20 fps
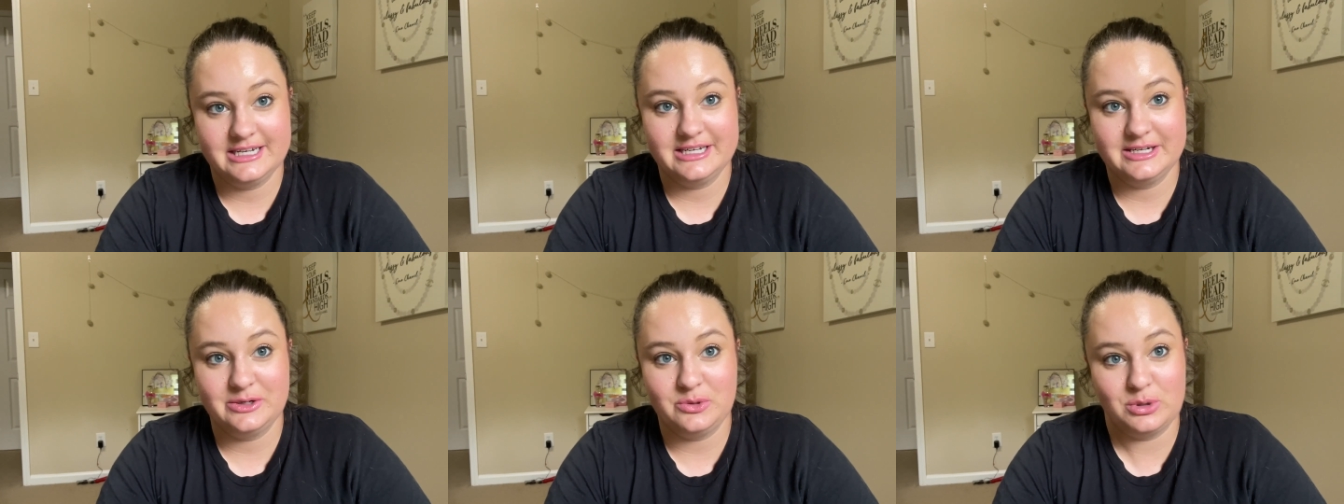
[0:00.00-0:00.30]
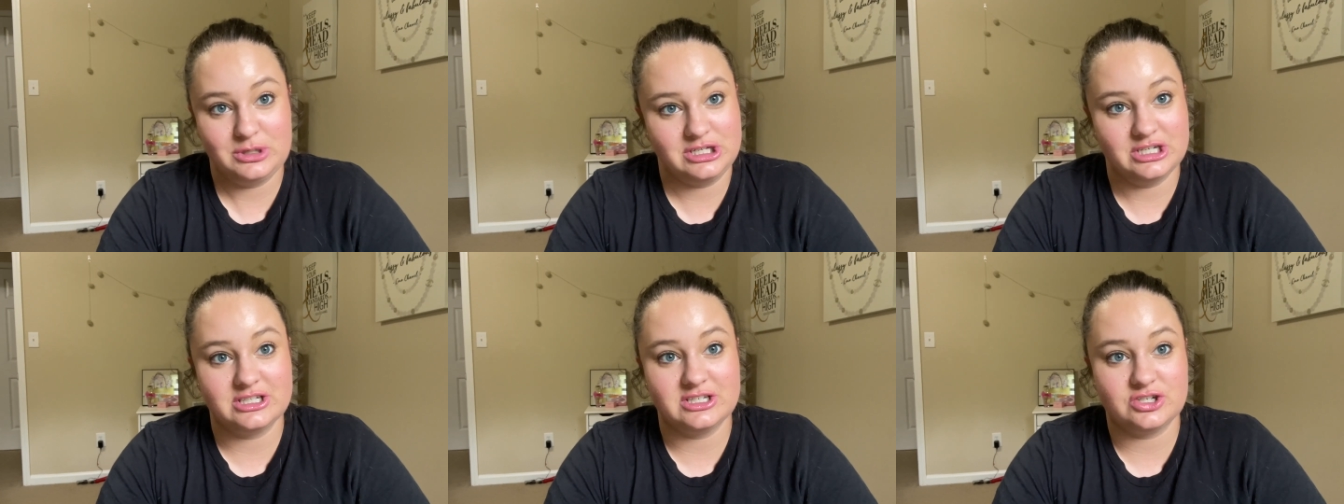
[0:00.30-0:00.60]

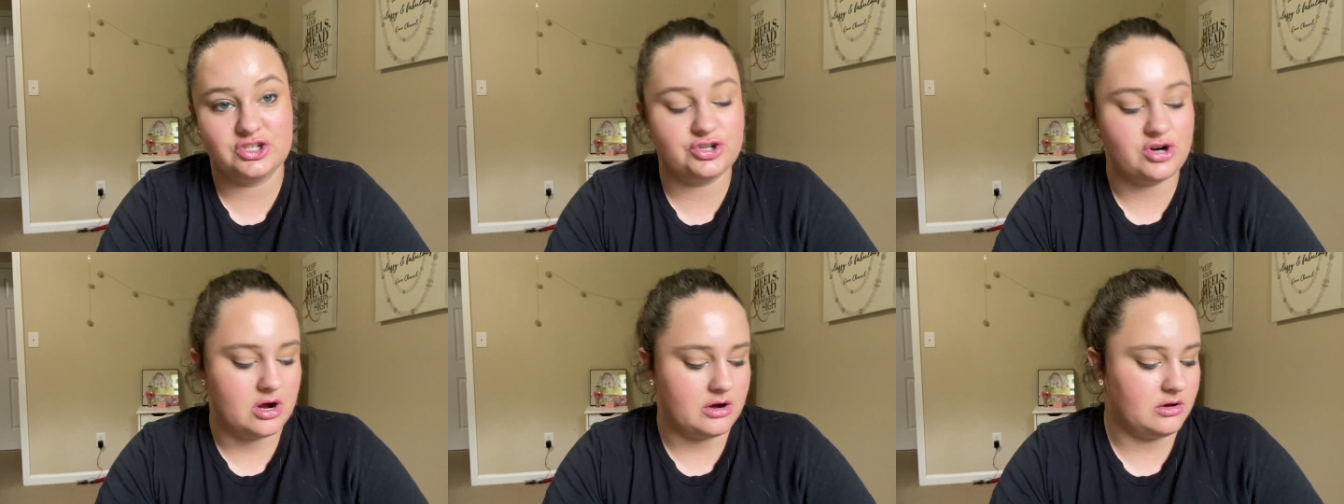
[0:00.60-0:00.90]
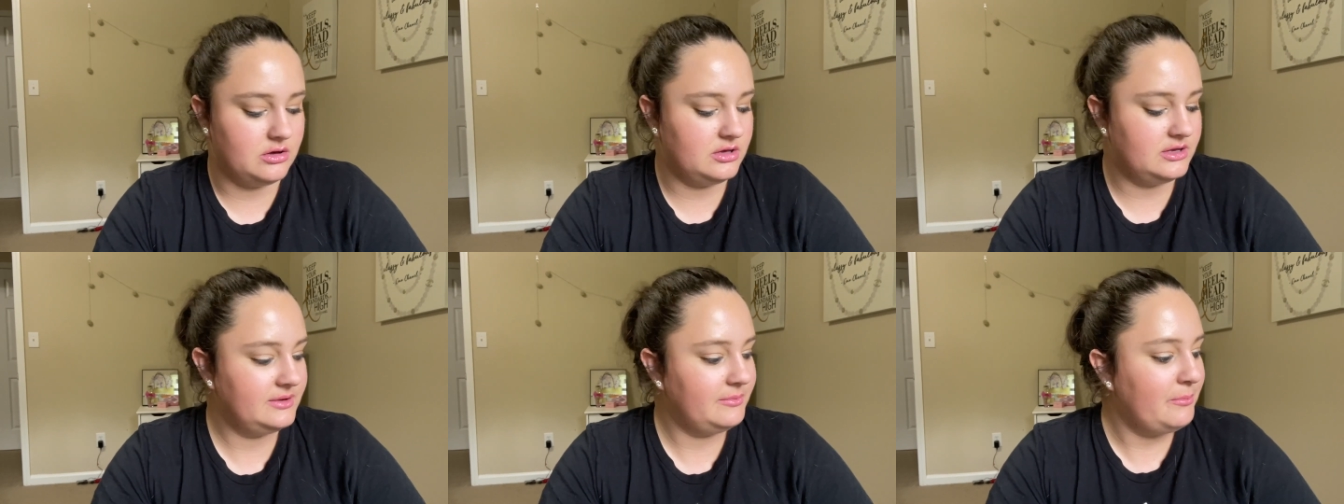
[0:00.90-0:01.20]
which is a
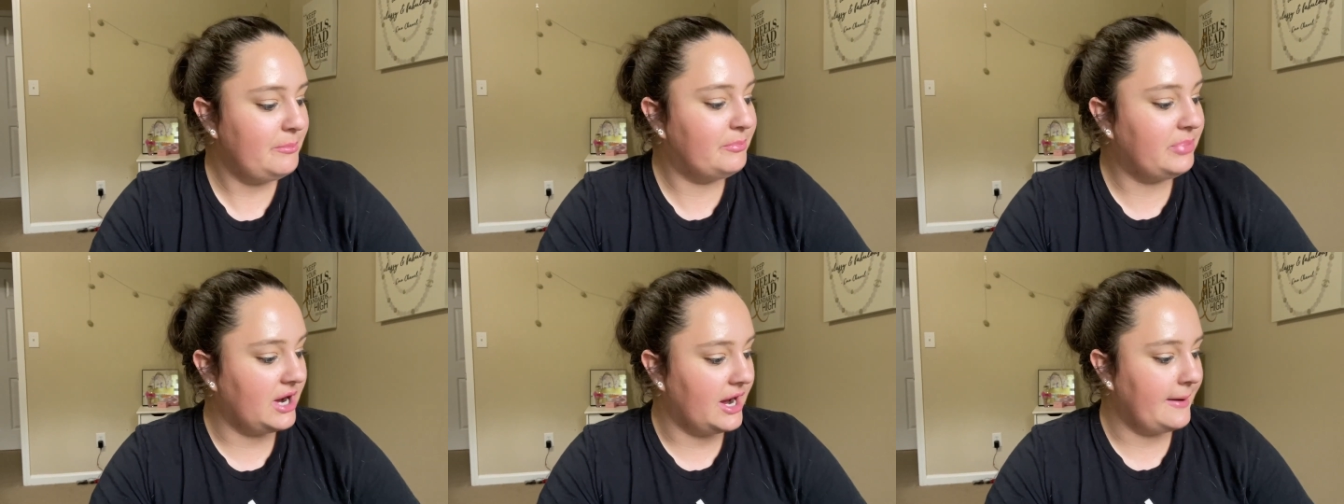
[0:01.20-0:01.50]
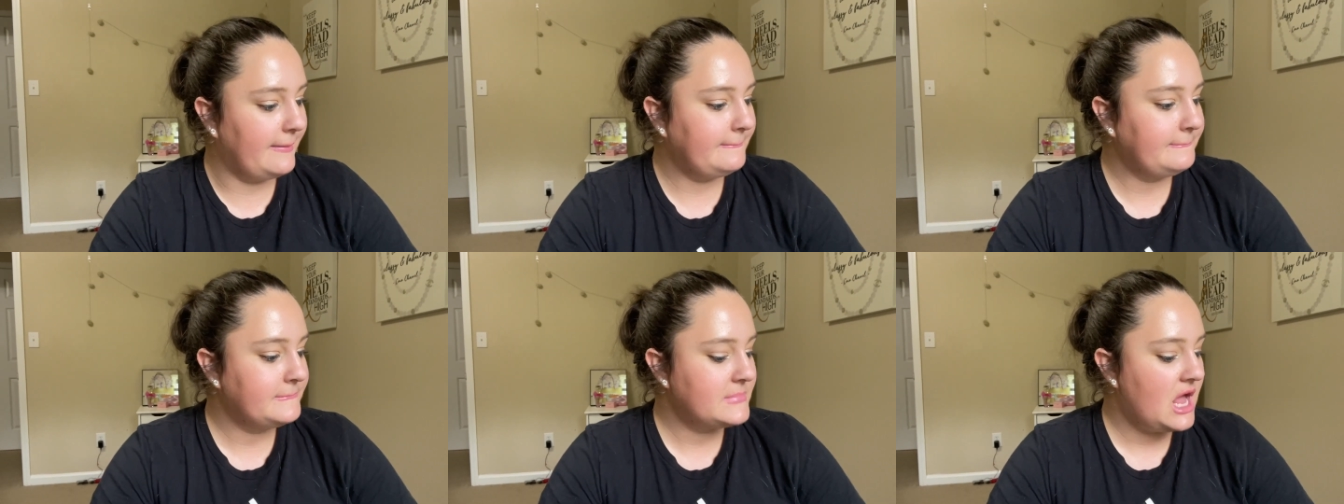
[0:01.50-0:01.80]
struggle. But
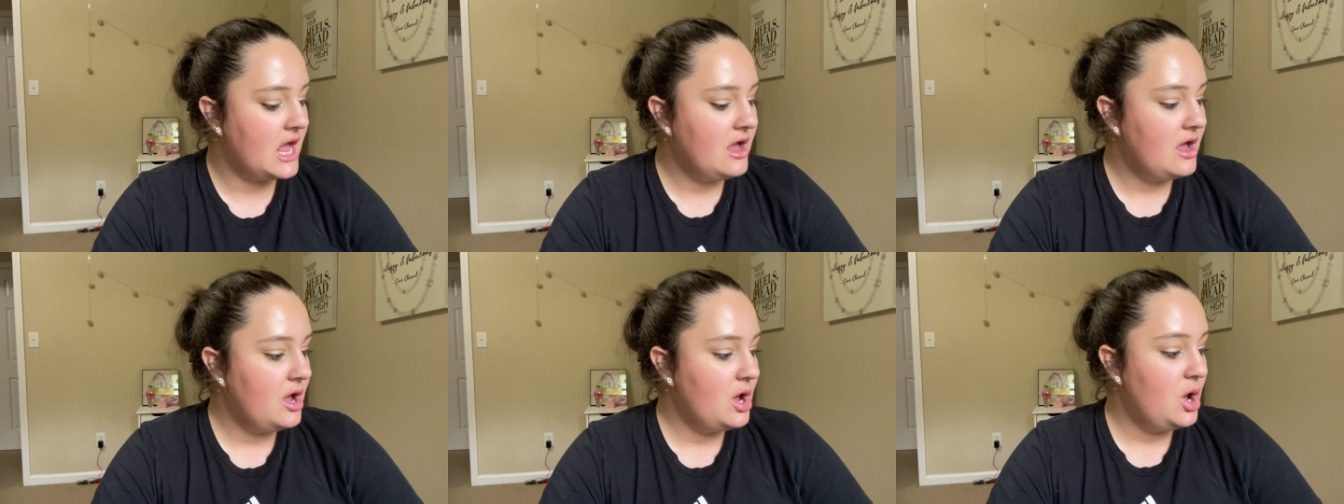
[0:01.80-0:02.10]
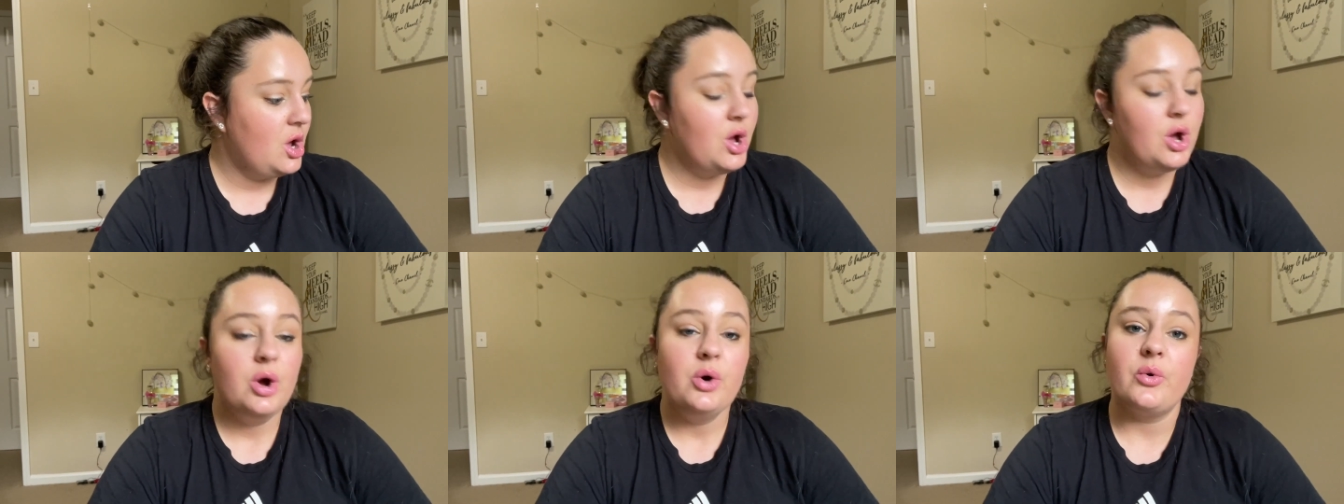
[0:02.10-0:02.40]

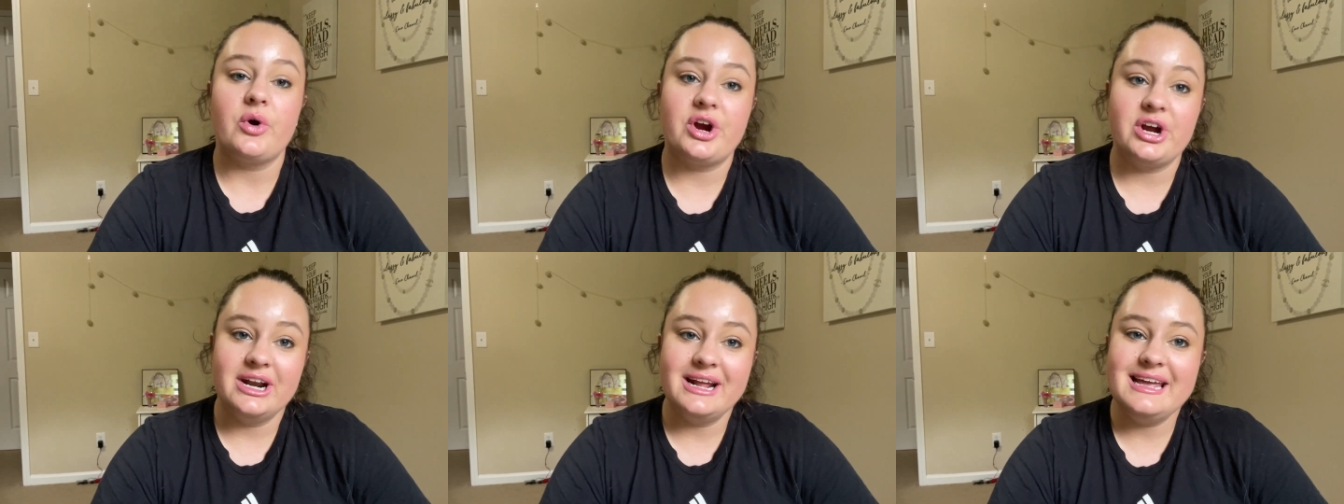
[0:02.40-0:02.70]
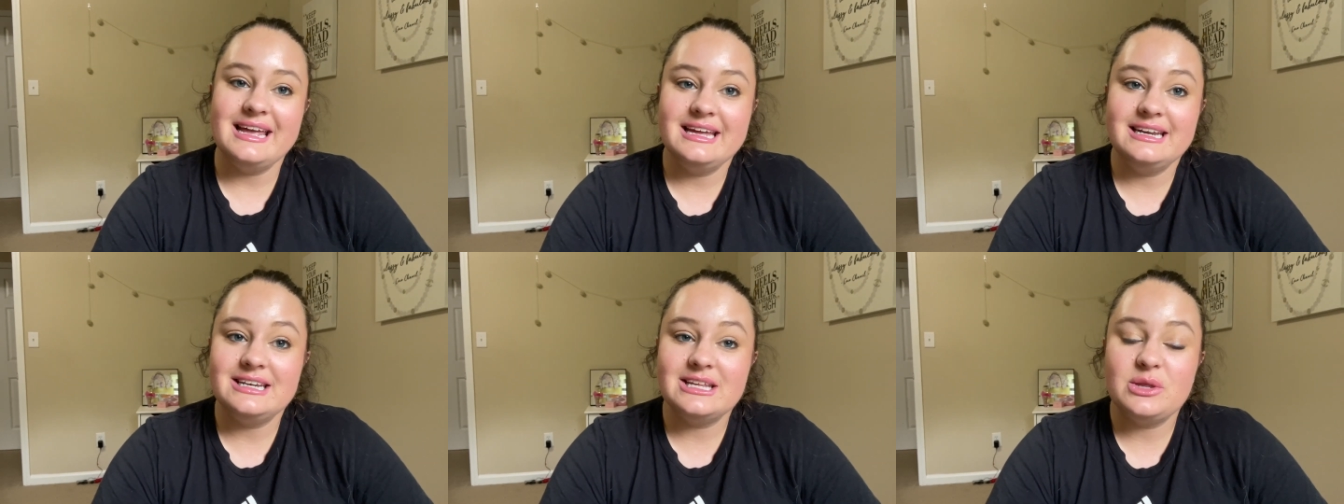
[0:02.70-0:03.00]
we're gonna
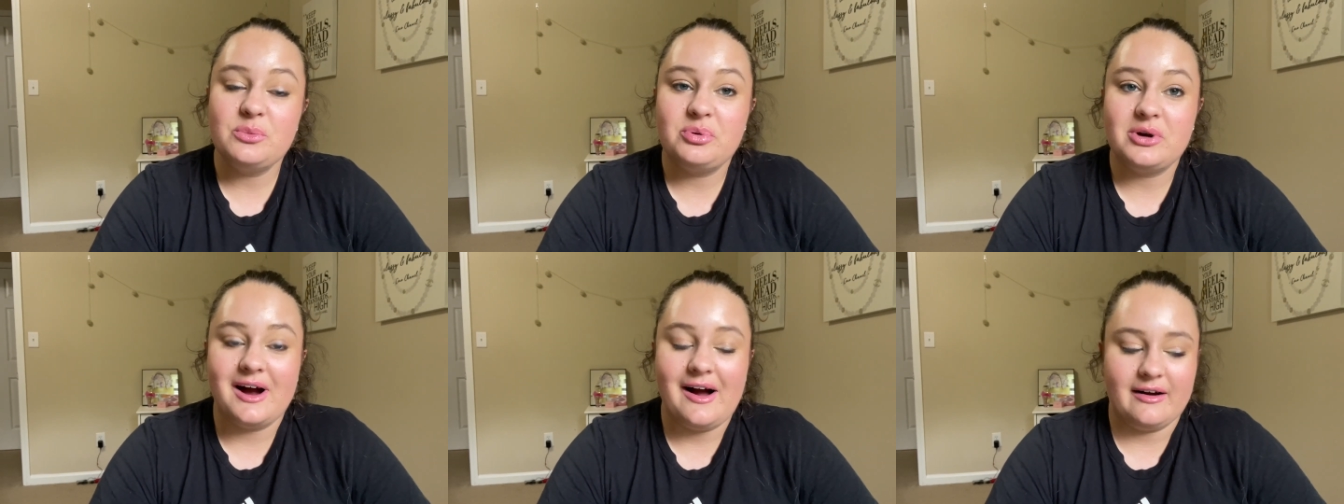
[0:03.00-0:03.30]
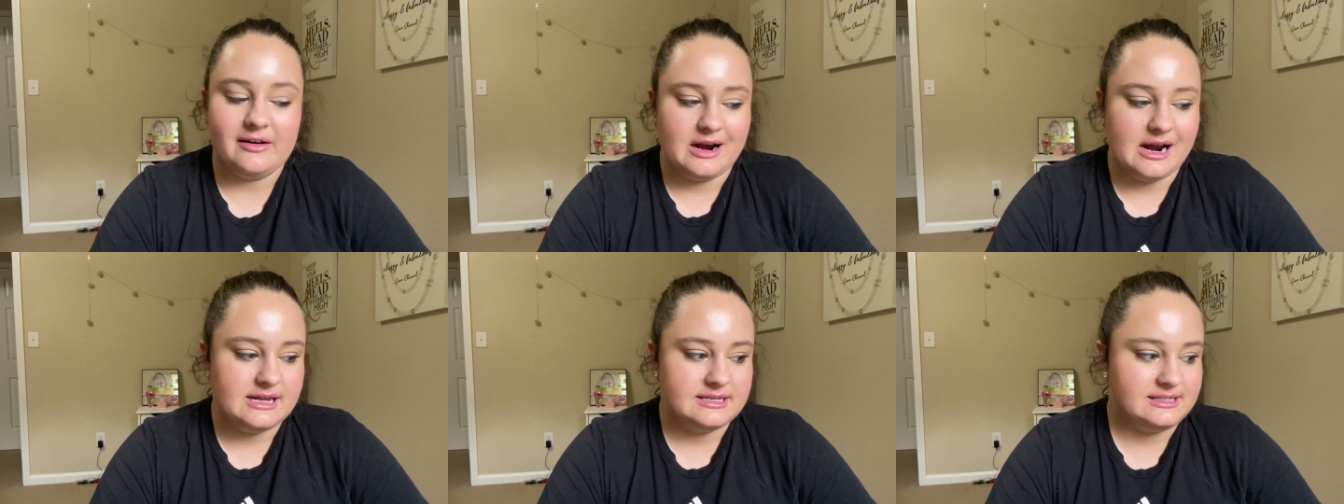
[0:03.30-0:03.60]
get into the
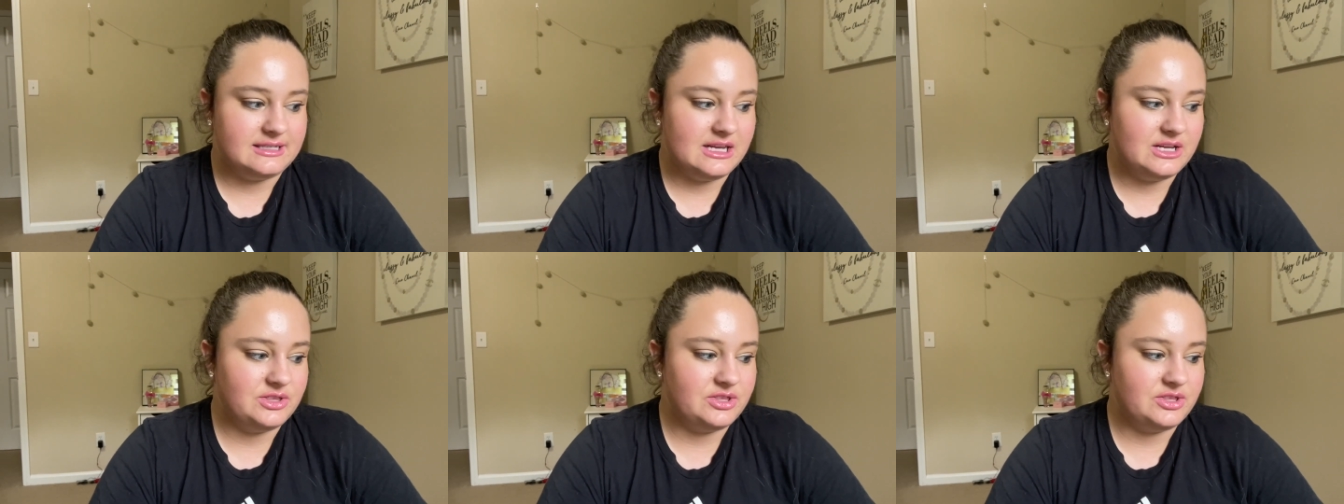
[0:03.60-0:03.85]
progress.